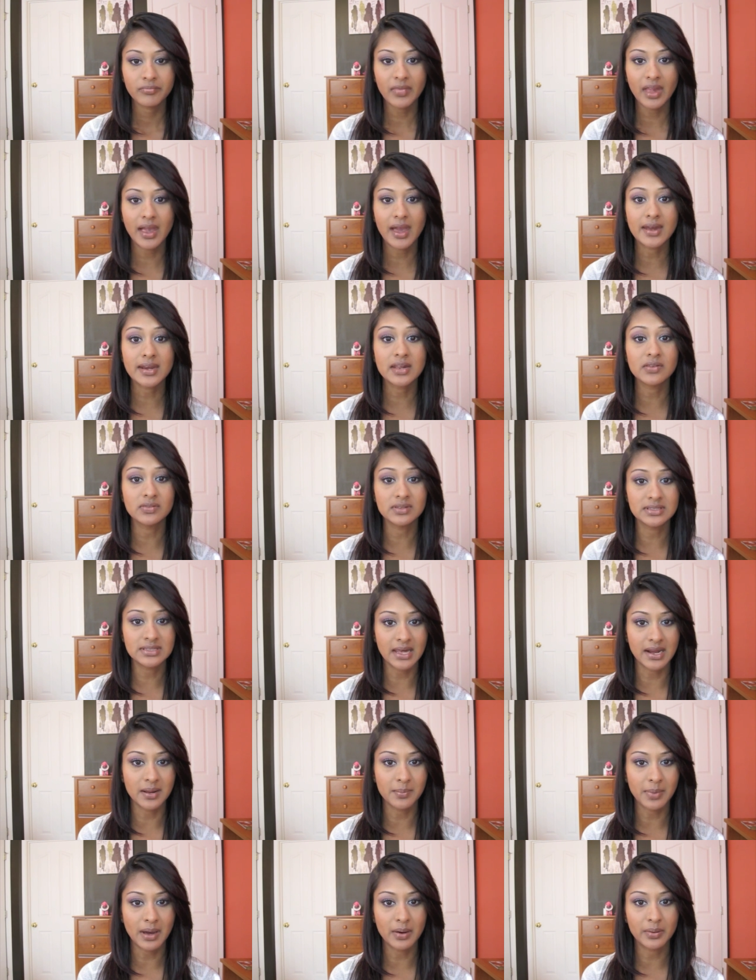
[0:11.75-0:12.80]
and even
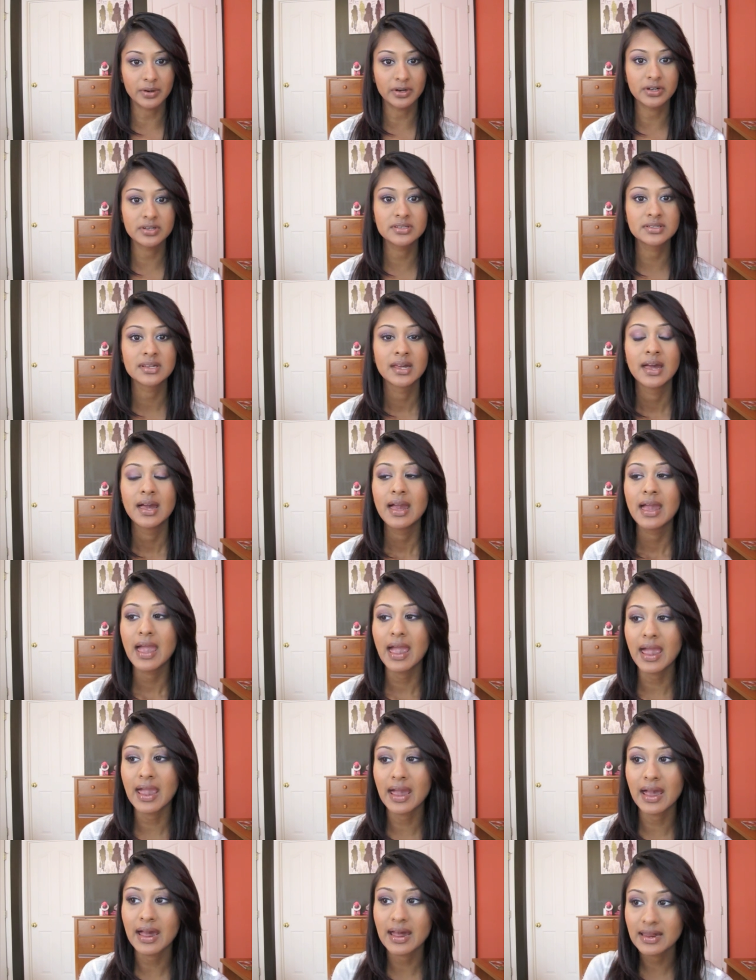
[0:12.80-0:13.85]
setting powders.
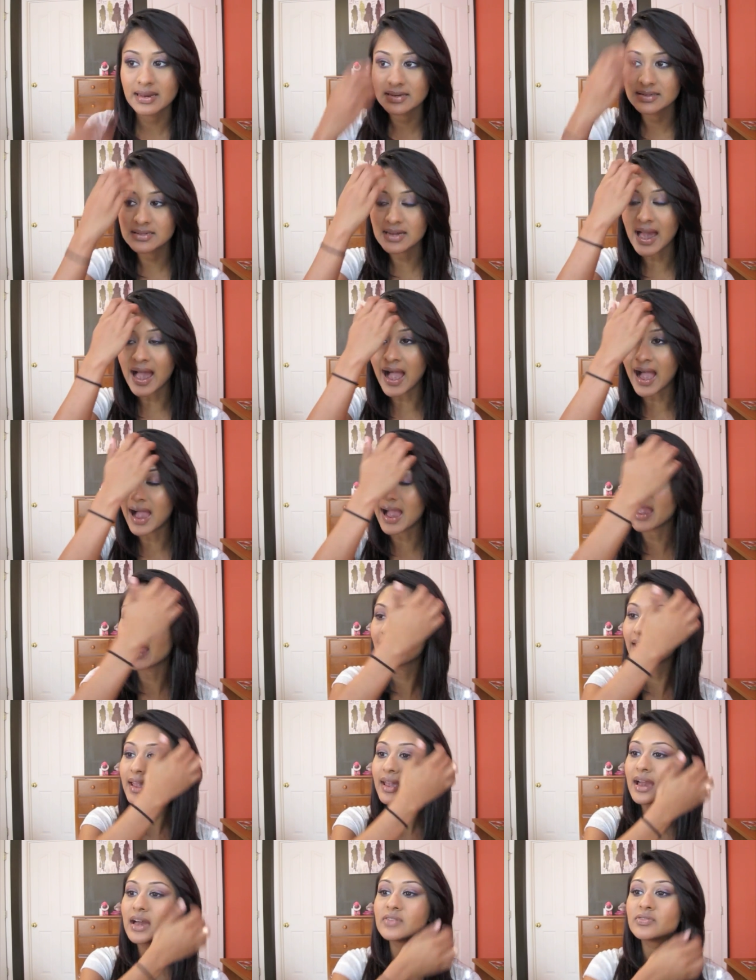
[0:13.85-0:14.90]
And
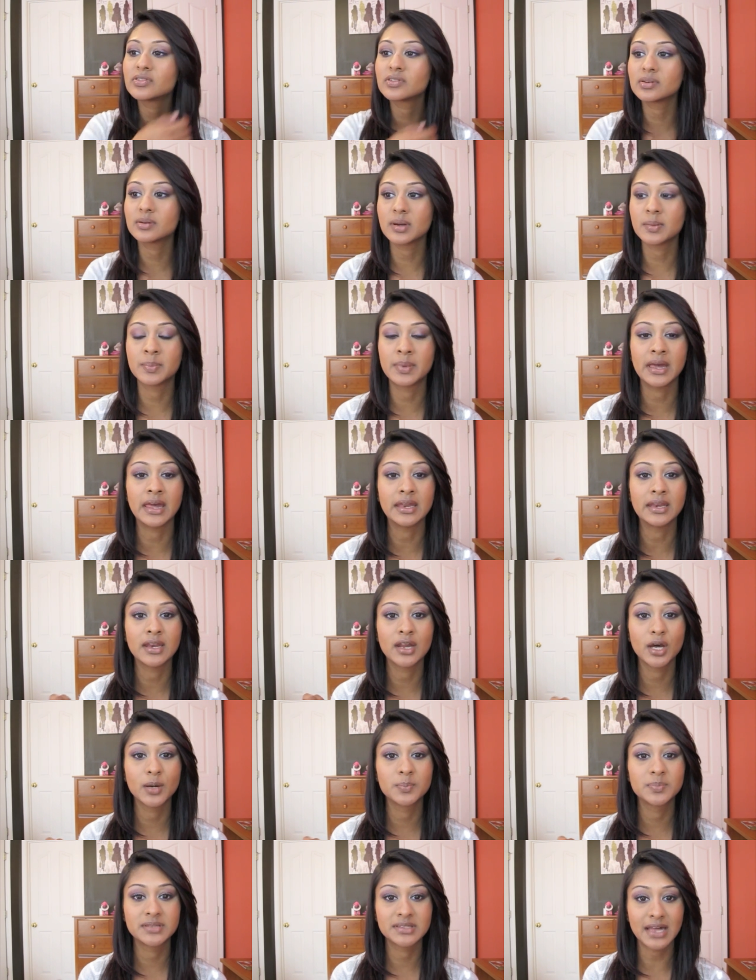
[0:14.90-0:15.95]
I have been
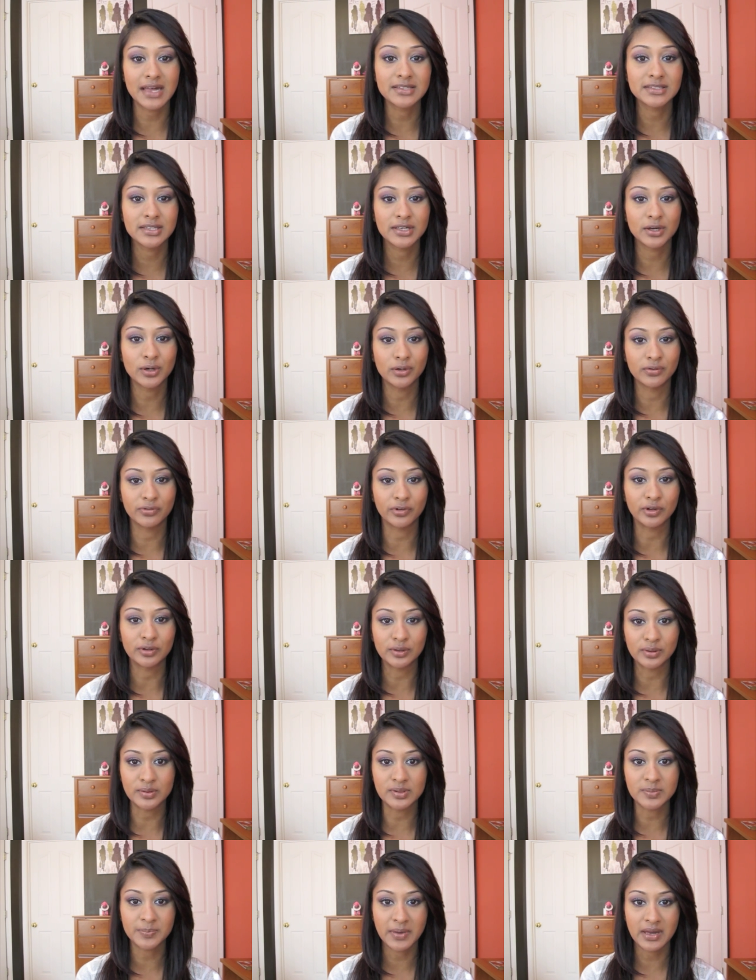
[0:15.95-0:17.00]
obsessing over
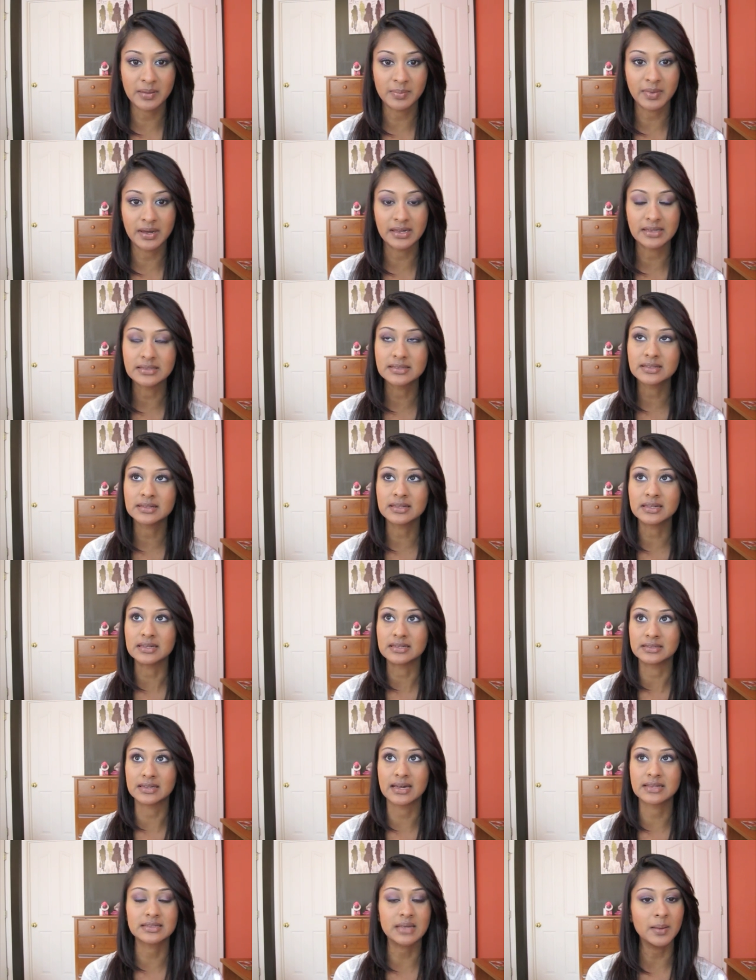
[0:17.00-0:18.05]
loose pigments these
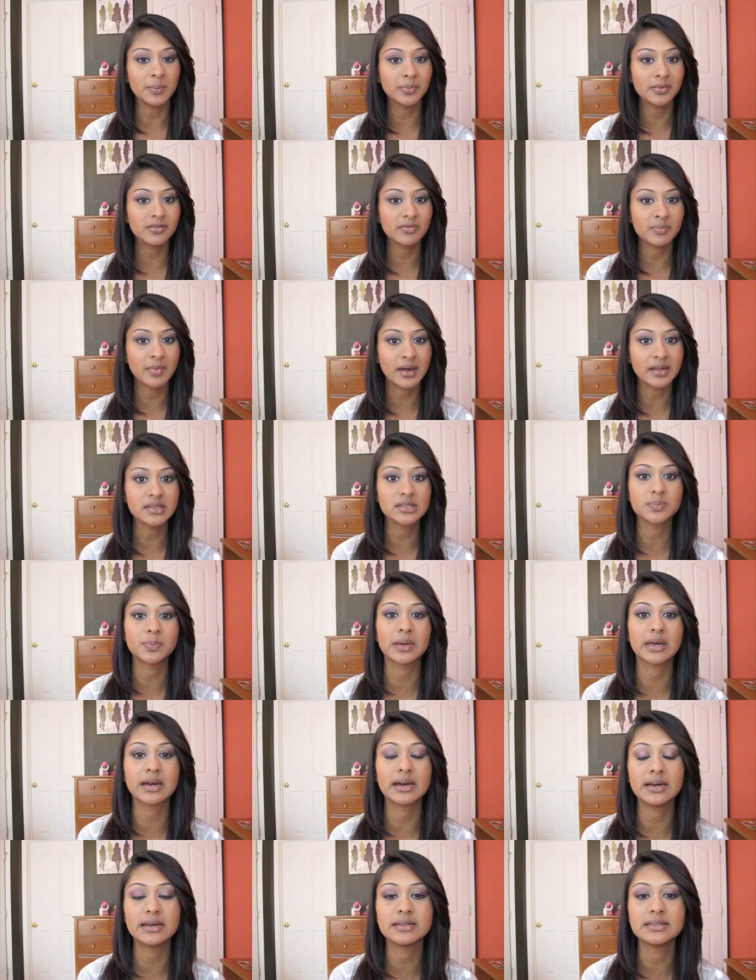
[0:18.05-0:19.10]
last couple of months
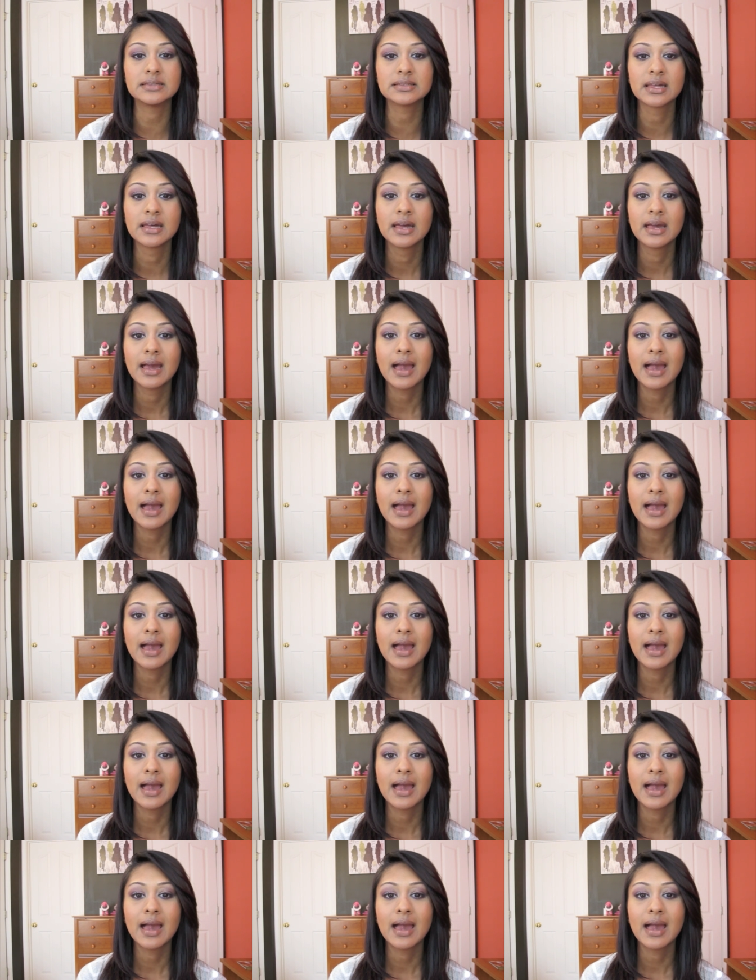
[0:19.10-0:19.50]
because